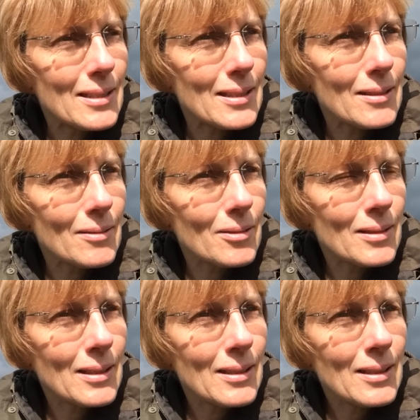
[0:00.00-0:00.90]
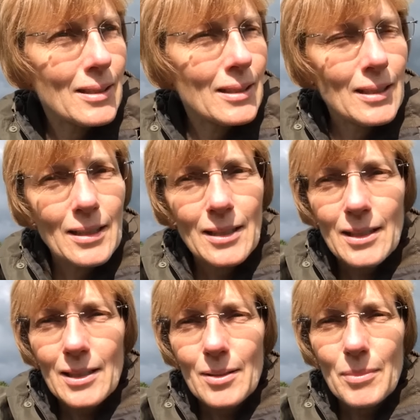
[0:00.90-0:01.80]

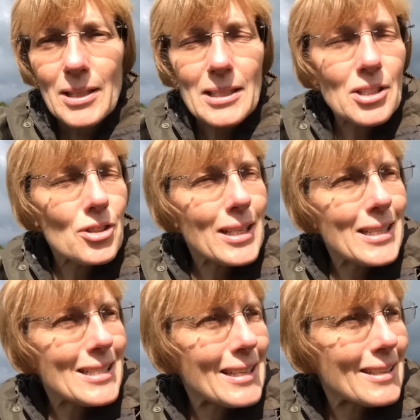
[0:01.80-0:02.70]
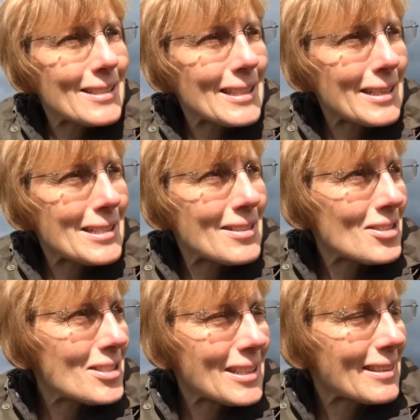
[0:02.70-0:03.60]
Uh, but it's a strange day, and it's actually
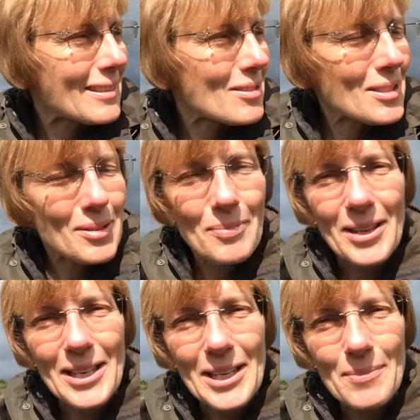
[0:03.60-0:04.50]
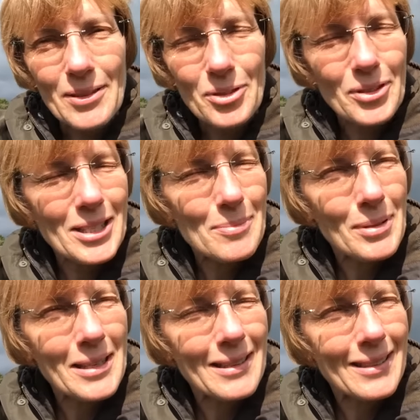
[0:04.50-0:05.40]
interesting that behind me I've got these
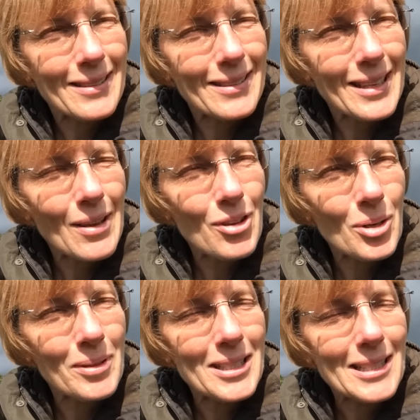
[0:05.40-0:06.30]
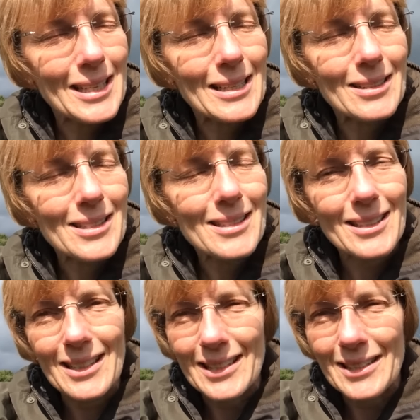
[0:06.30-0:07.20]
big, heavy, ominous
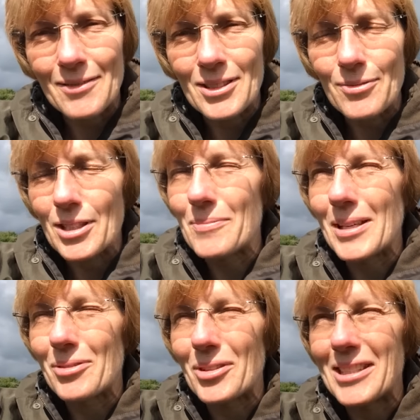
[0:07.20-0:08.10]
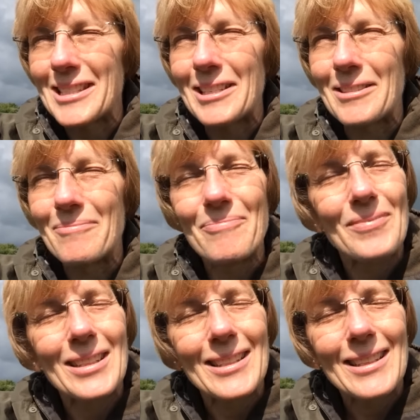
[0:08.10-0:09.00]
clouds, and uh, in front of me I've got the sun
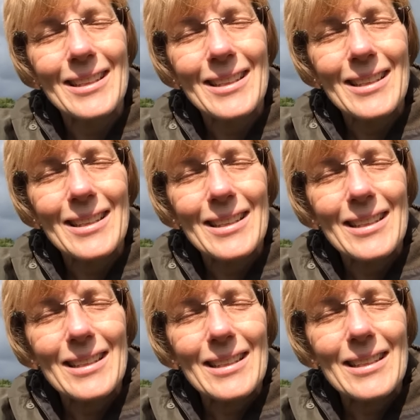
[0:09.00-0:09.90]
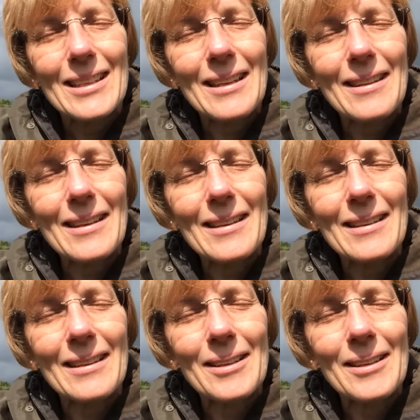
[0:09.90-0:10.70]
I think